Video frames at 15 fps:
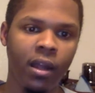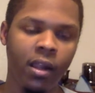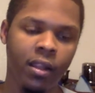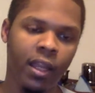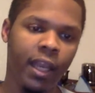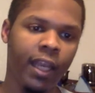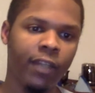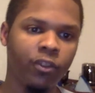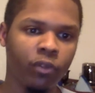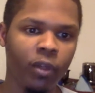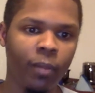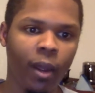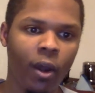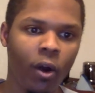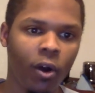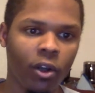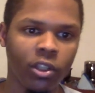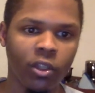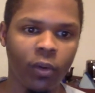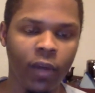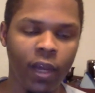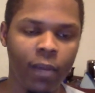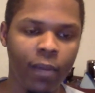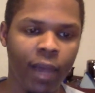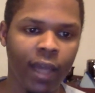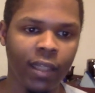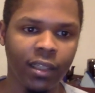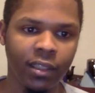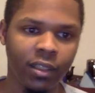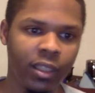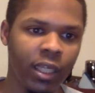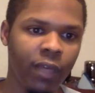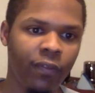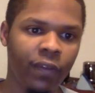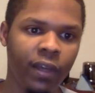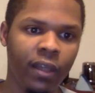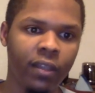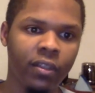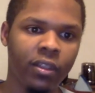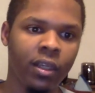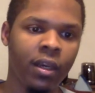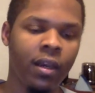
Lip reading: The injury might also impact his defense,